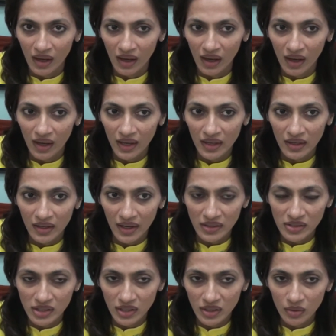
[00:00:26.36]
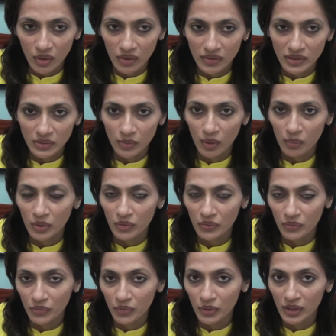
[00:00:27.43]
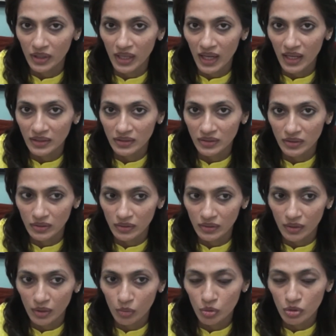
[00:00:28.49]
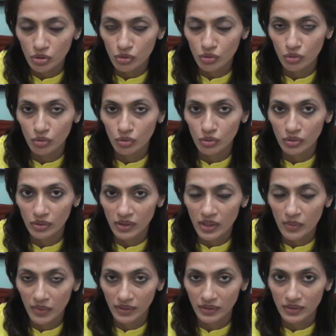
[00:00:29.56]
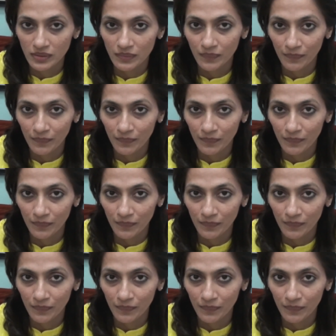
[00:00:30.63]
I actually got this problem for the last almost 2-3 months.